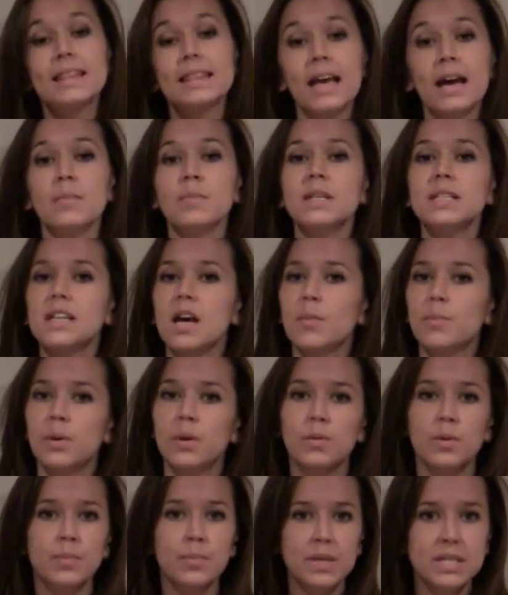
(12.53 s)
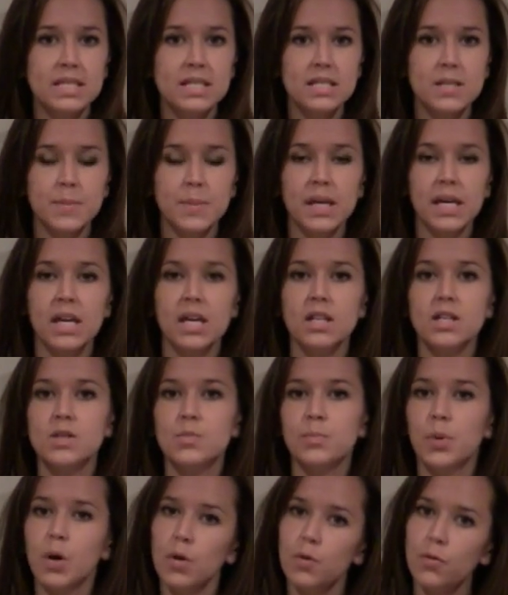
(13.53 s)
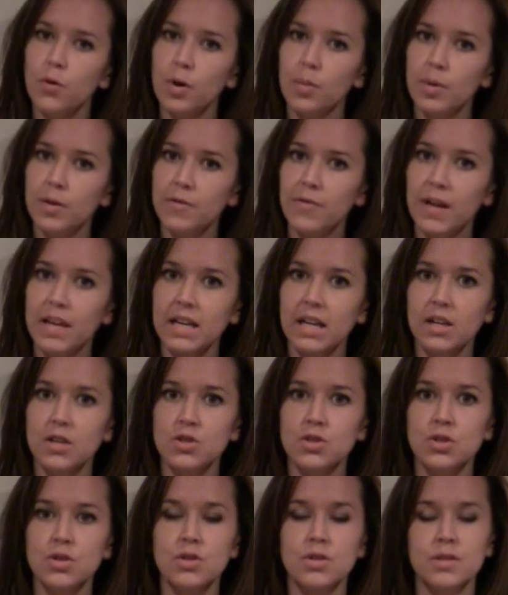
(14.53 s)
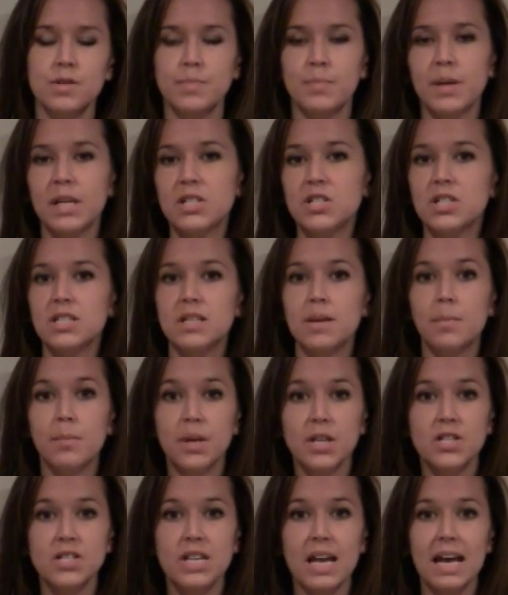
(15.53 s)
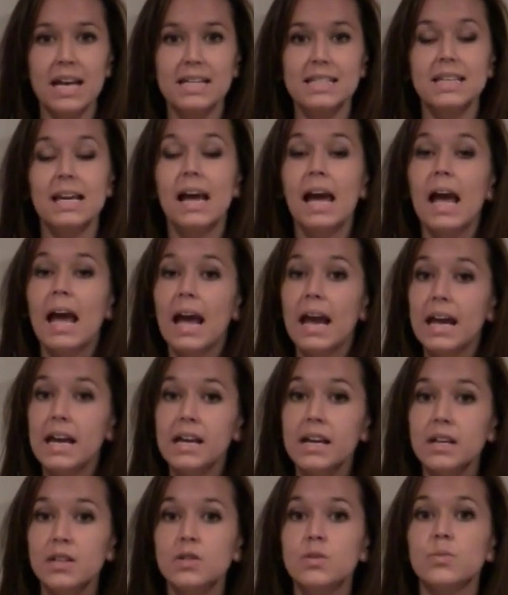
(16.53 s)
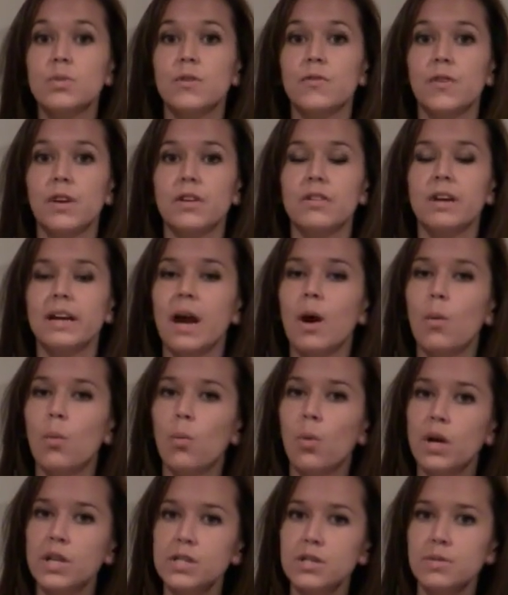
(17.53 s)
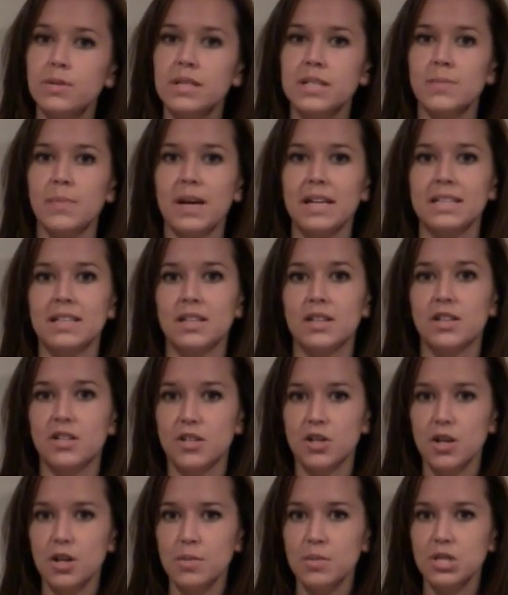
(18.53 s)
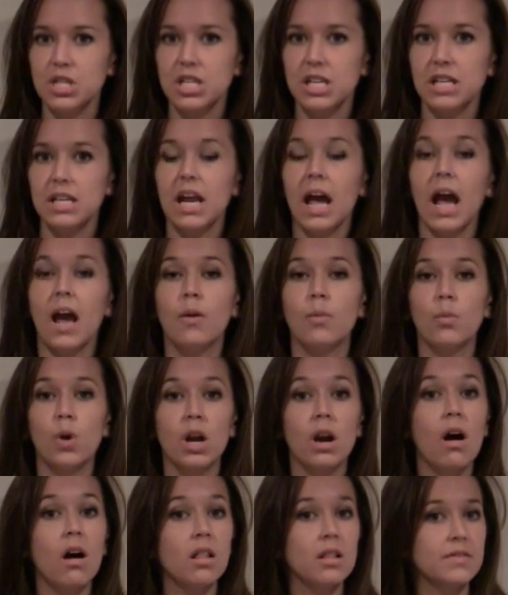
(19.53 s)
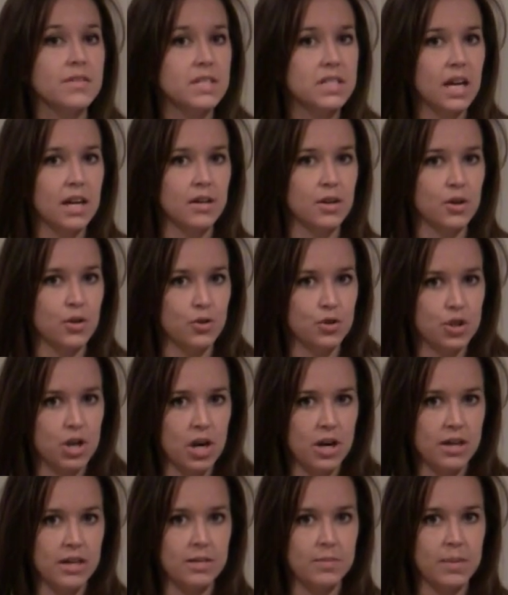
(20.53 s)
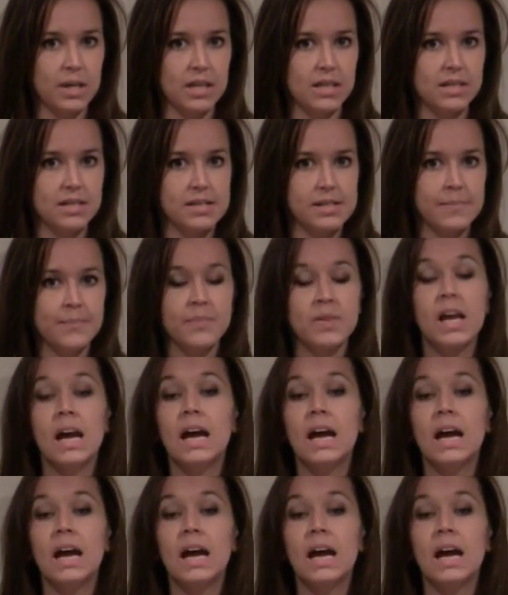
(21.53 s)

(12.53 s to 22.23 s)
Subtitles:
That means helping with business plans, pro forma financials, pitches and pitch decks, and with figuring out what to expect in a term sheet and what all of the technical jargon means.